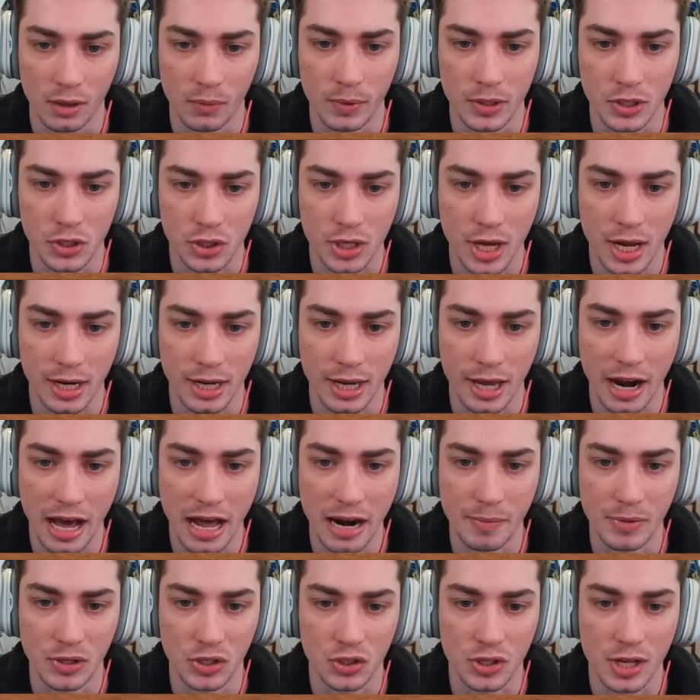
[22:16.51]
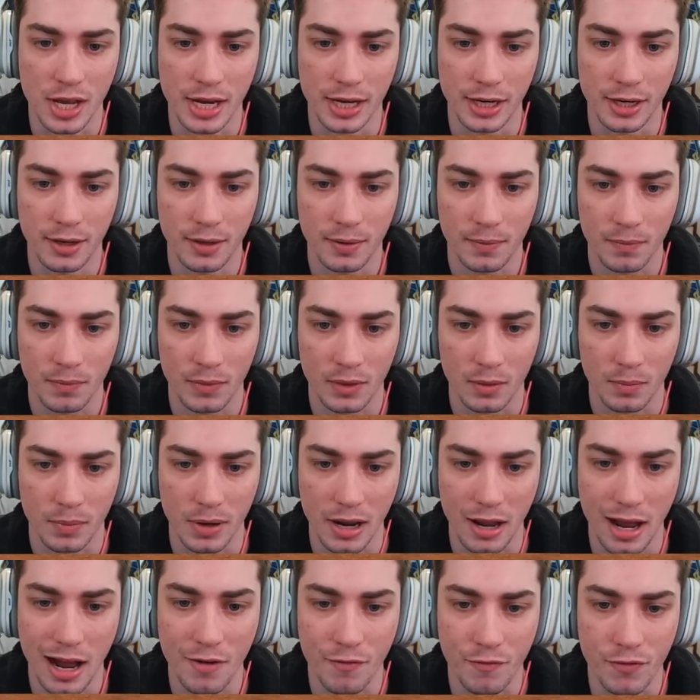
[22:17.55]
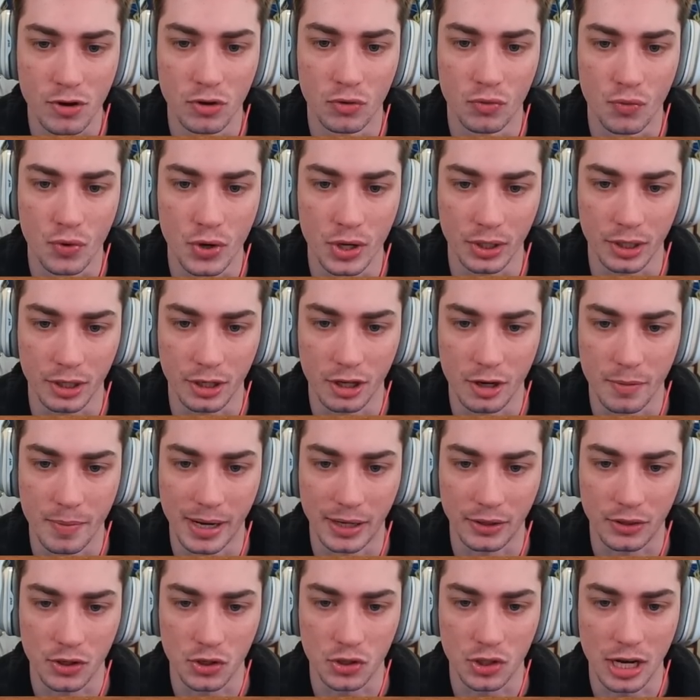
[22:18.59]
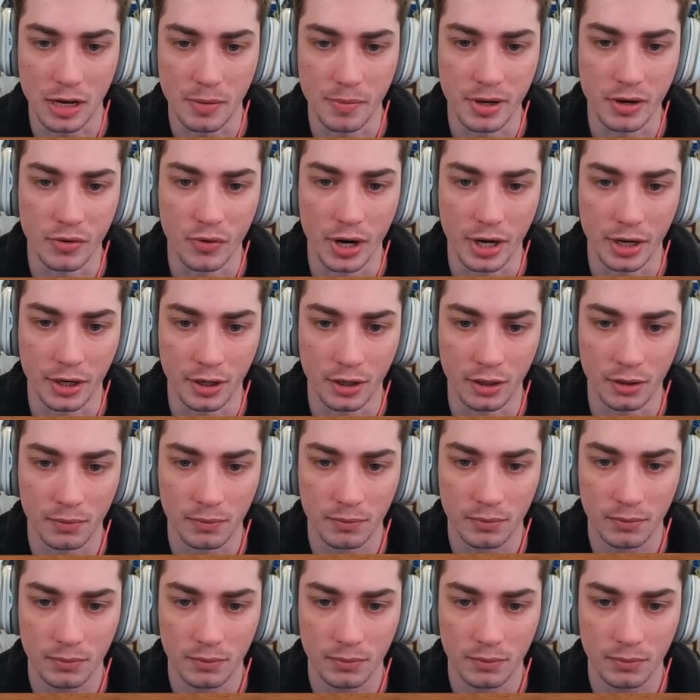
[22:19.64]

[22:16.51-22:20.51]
We just got to get on a mistake. But I feel really good about this AB right here.